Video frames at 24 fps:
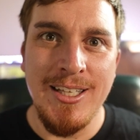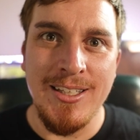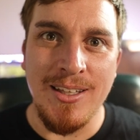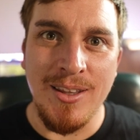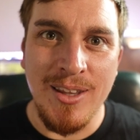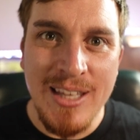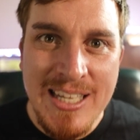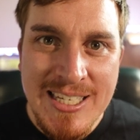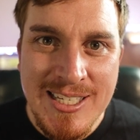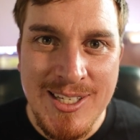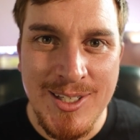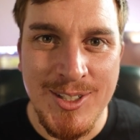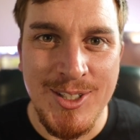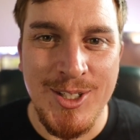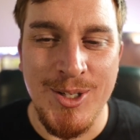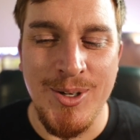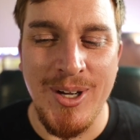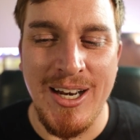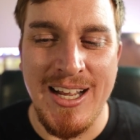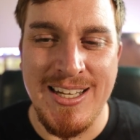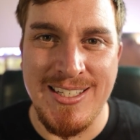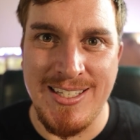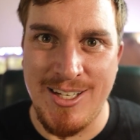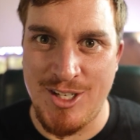Listen
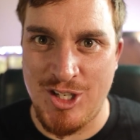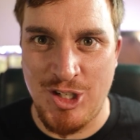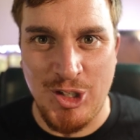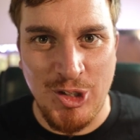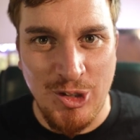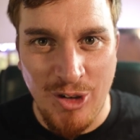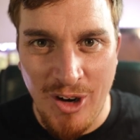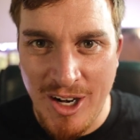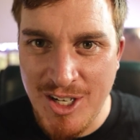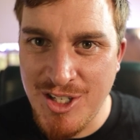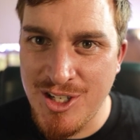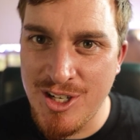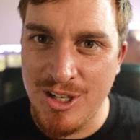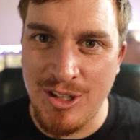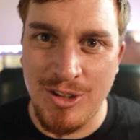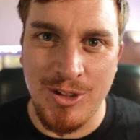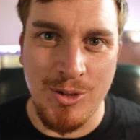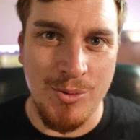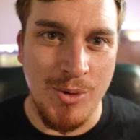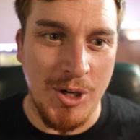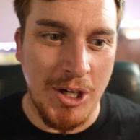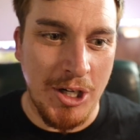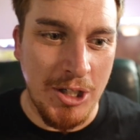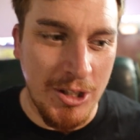to it as it's crunching
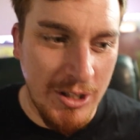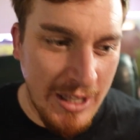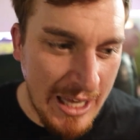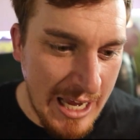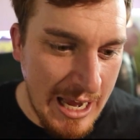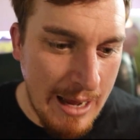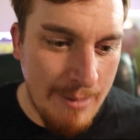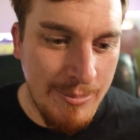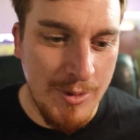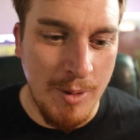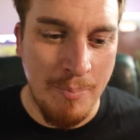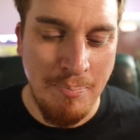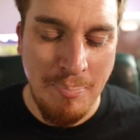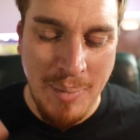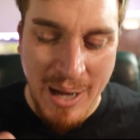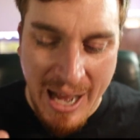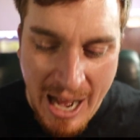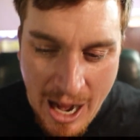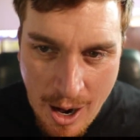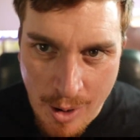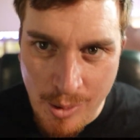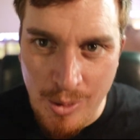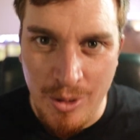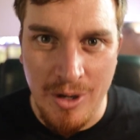through a clam, the
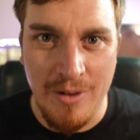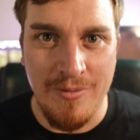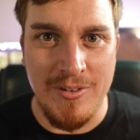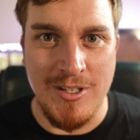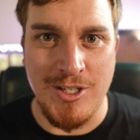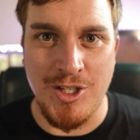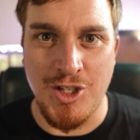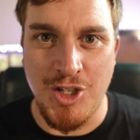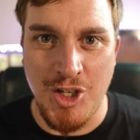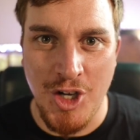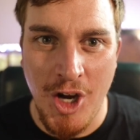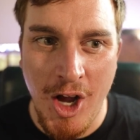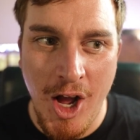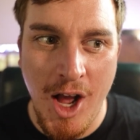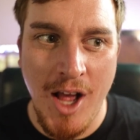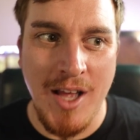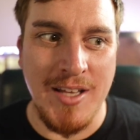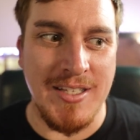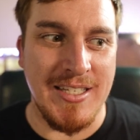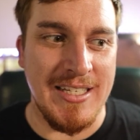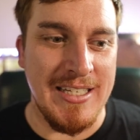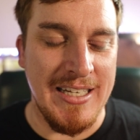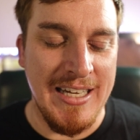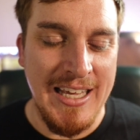power of its
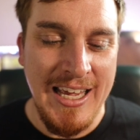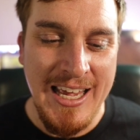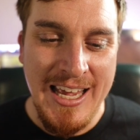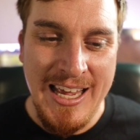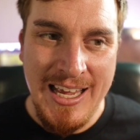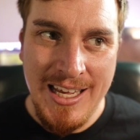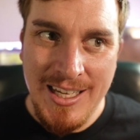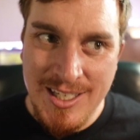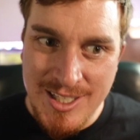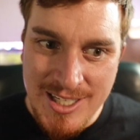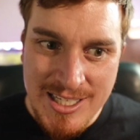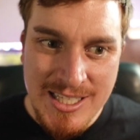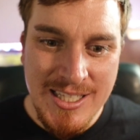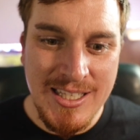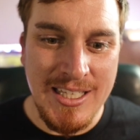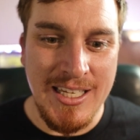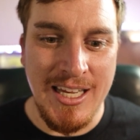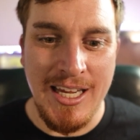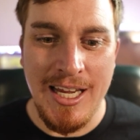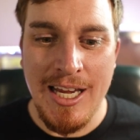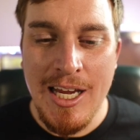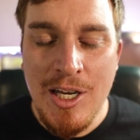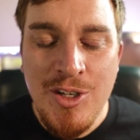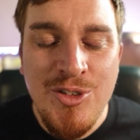jaws, and just
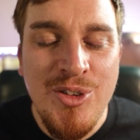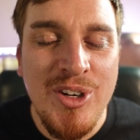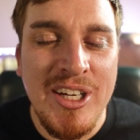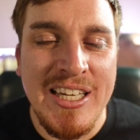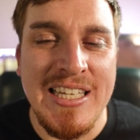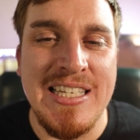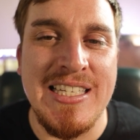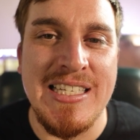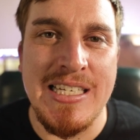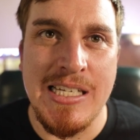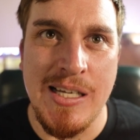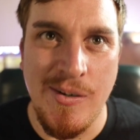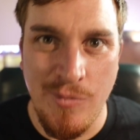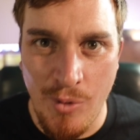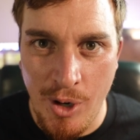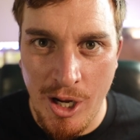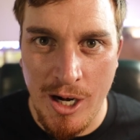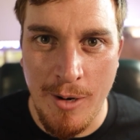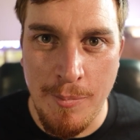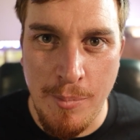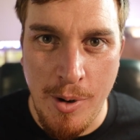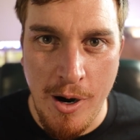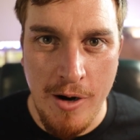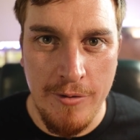the intricacy of
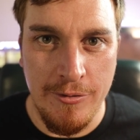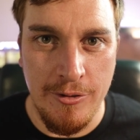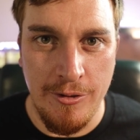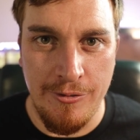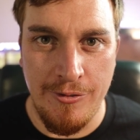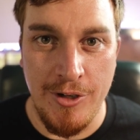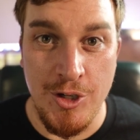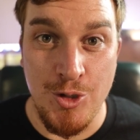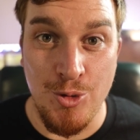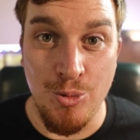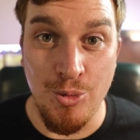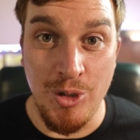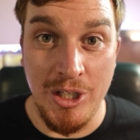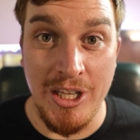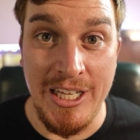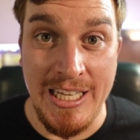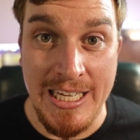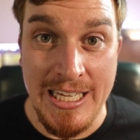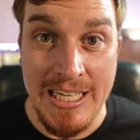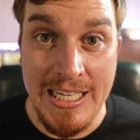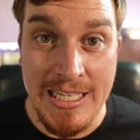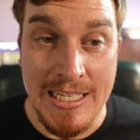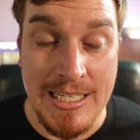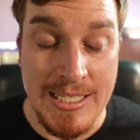what a puffer fish
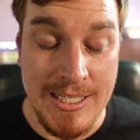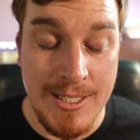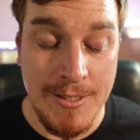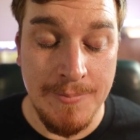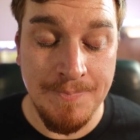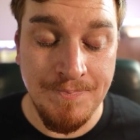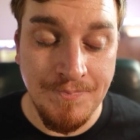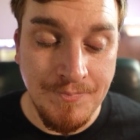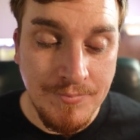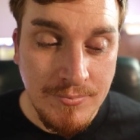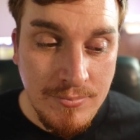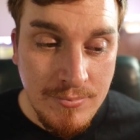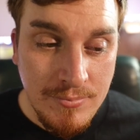really is.